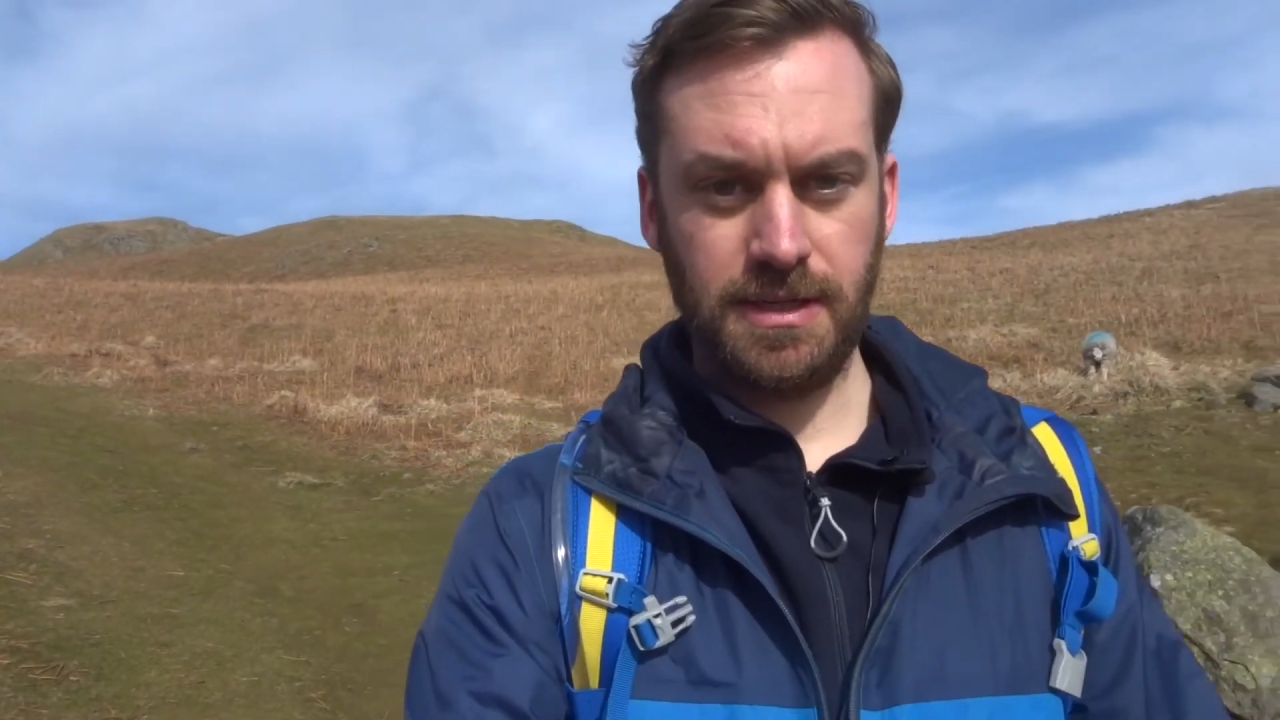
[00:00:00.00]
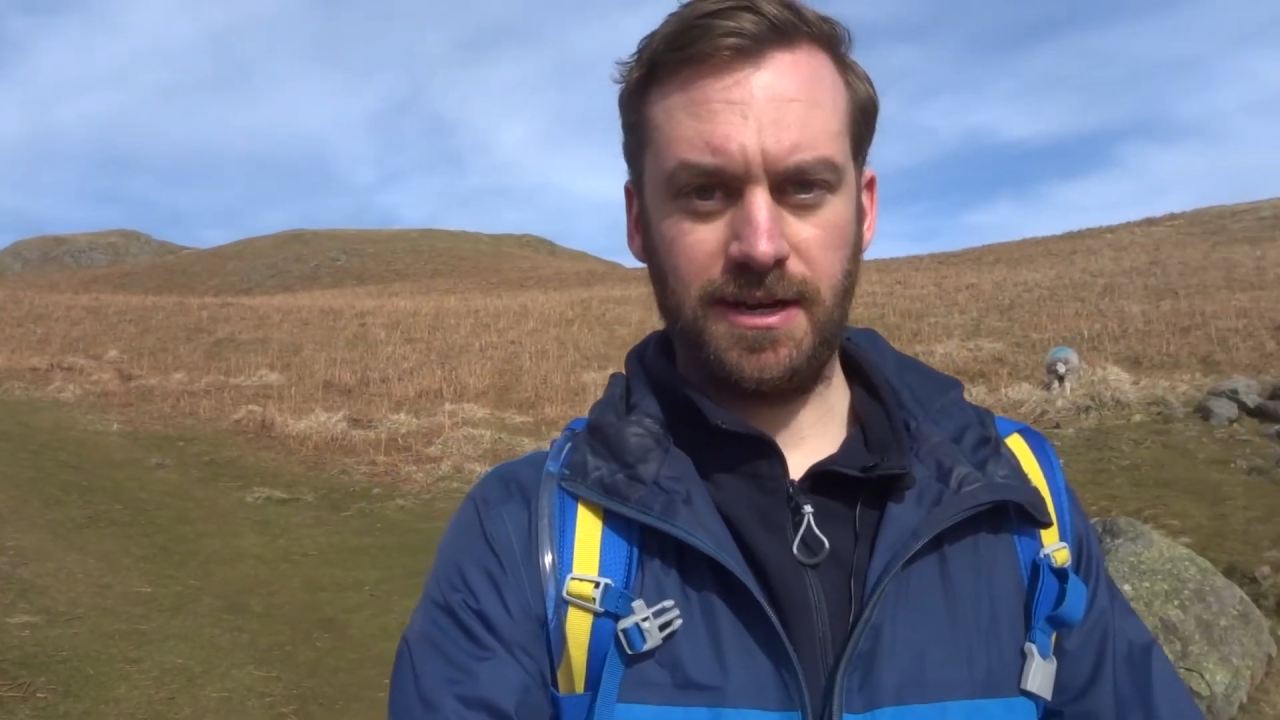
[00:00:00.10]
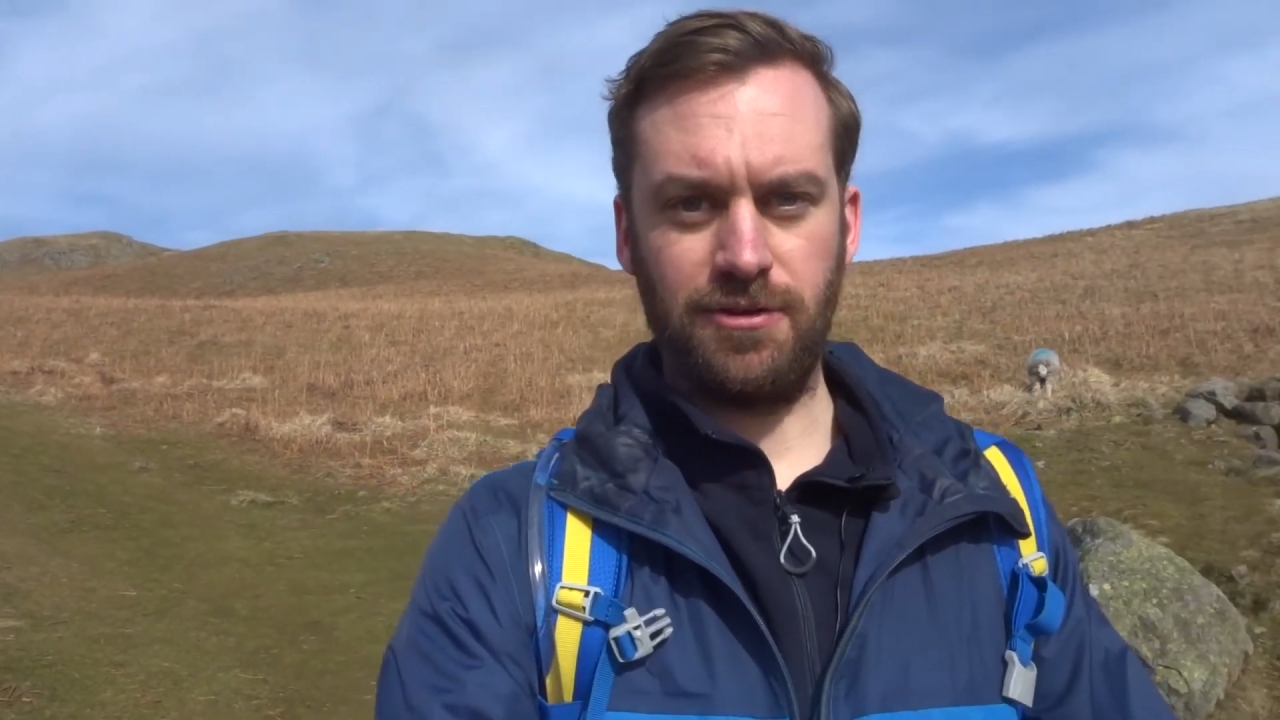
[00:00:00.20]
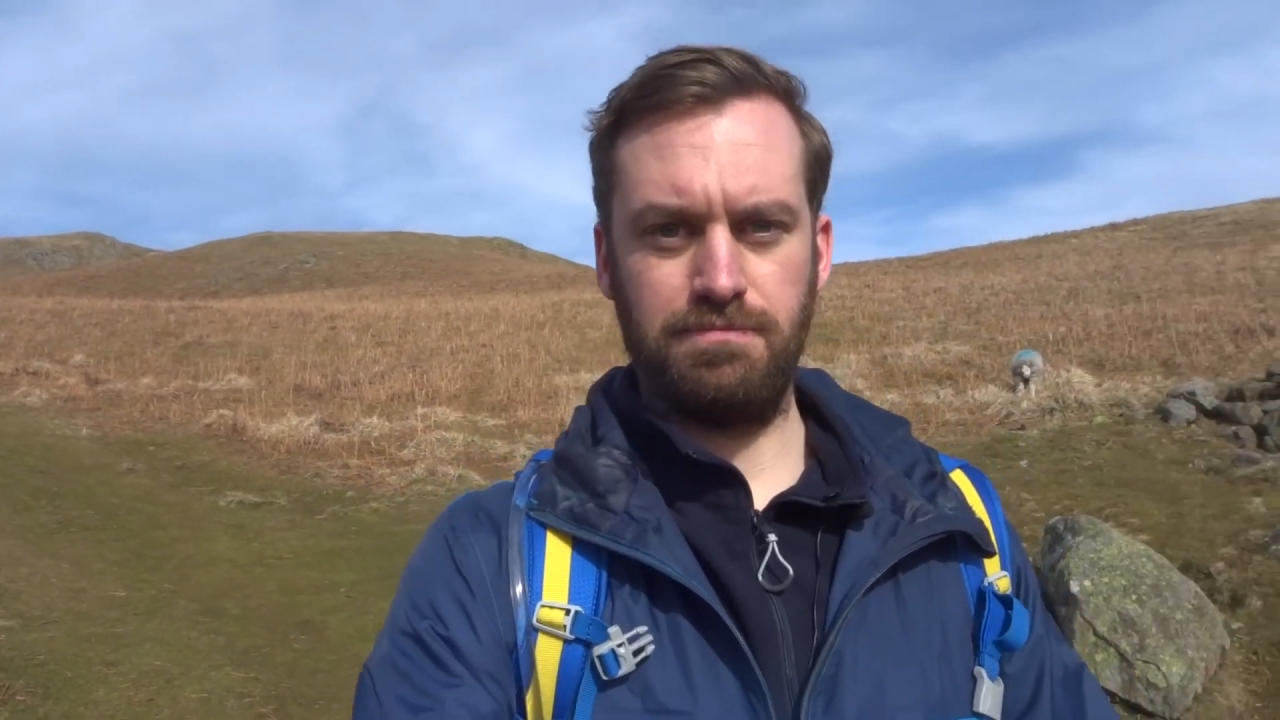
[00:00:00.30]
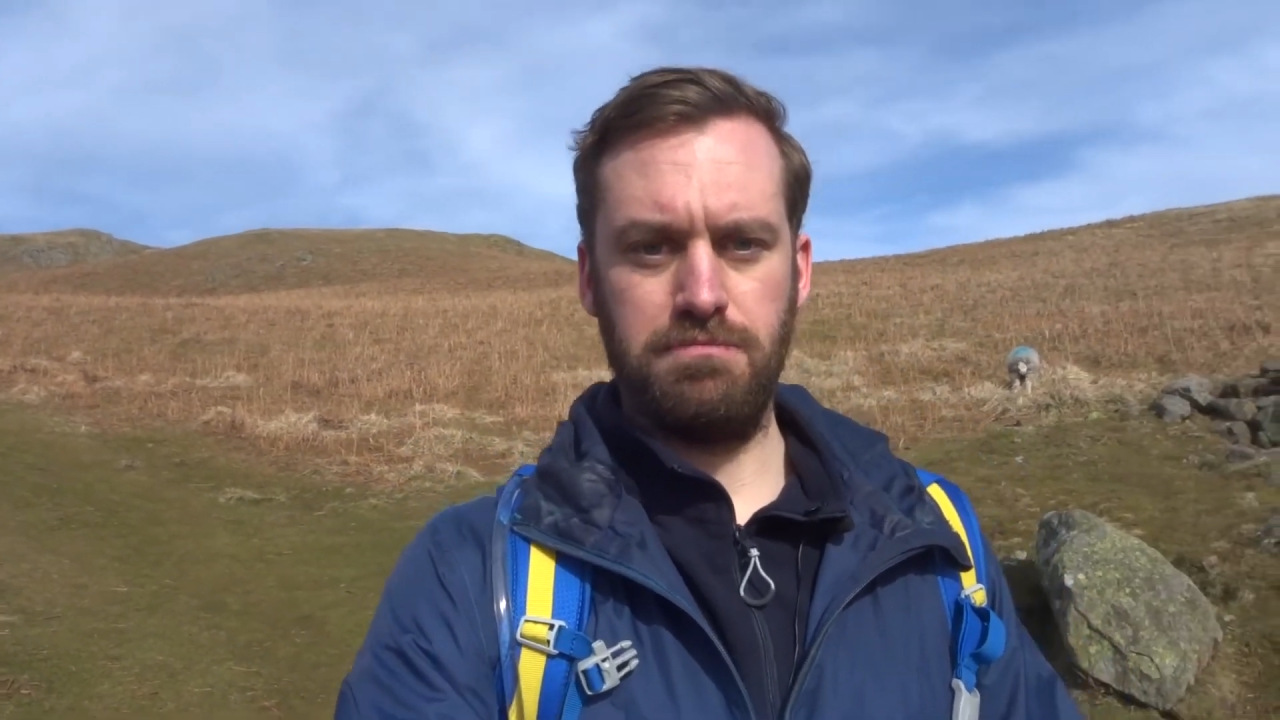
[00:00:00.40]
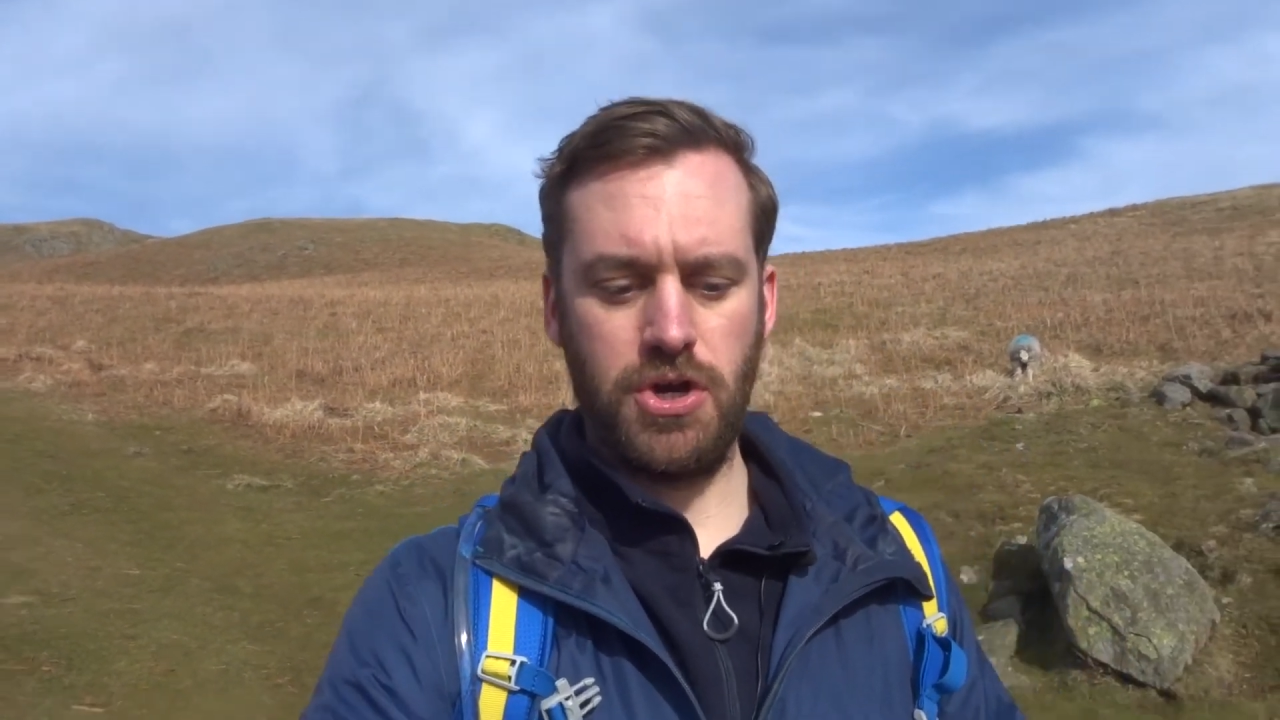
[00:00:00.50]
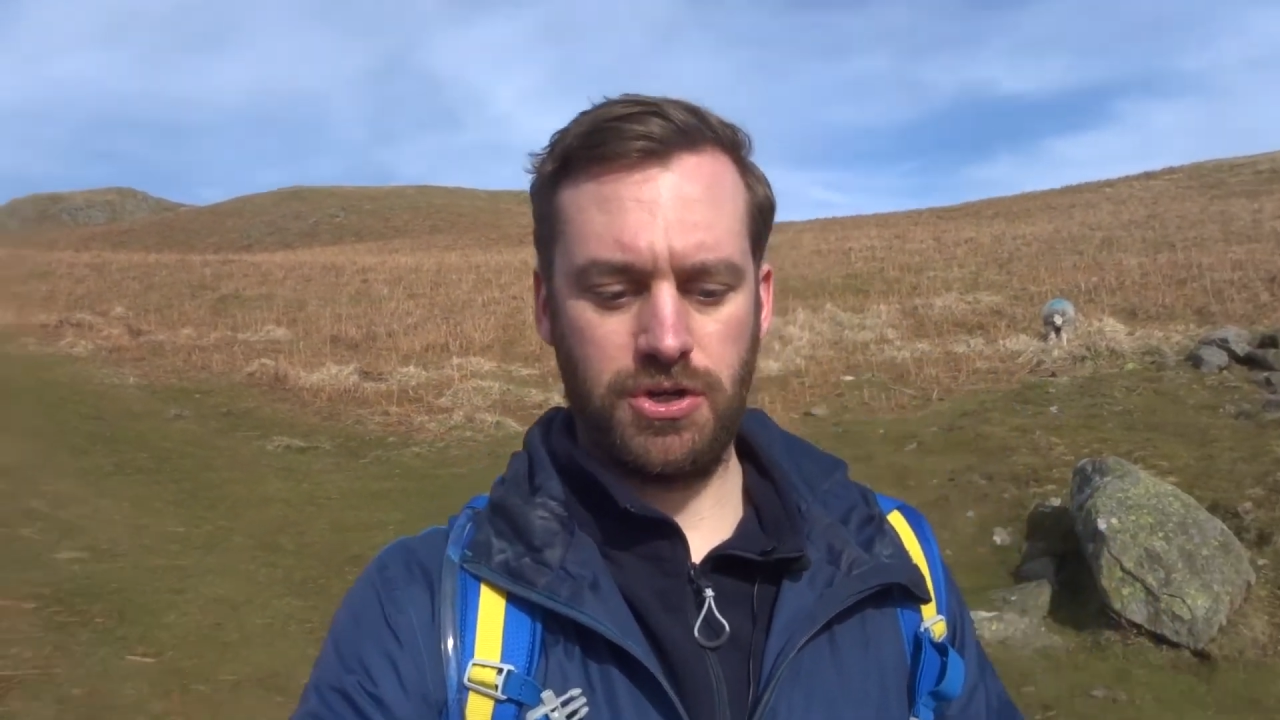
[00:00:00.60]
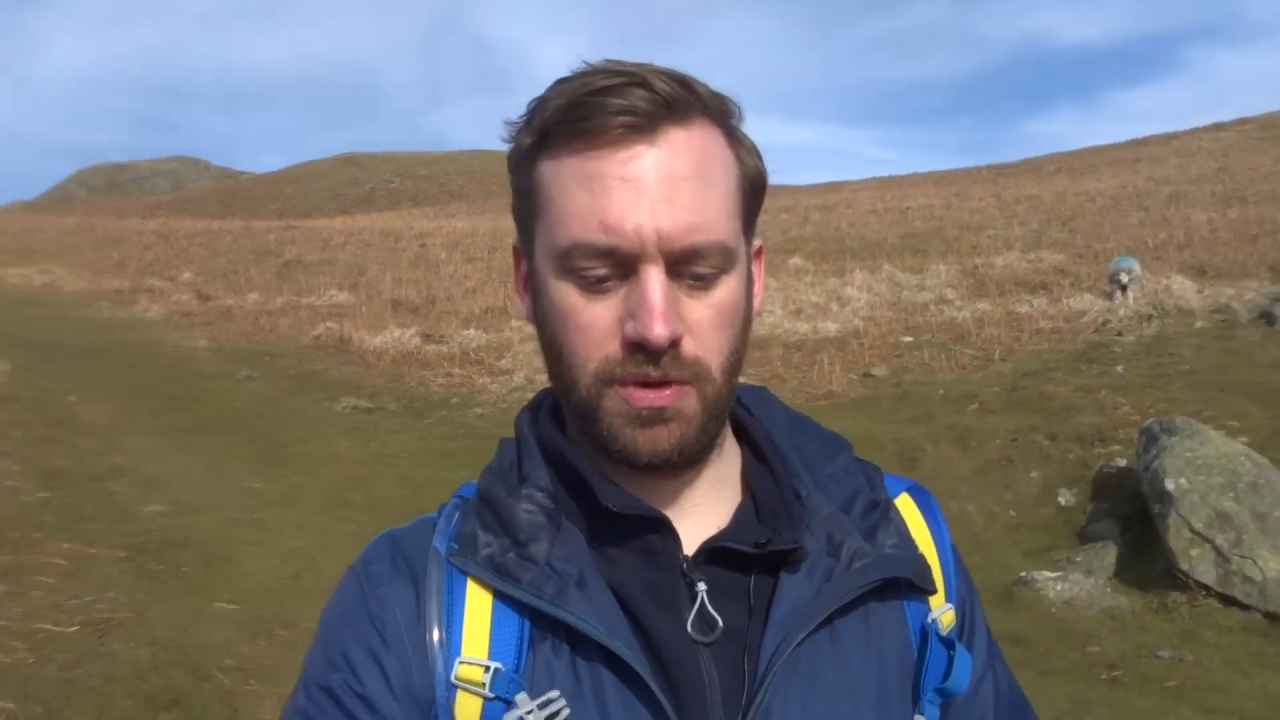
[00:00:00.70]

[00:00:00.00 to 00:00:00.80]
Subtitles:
I could murder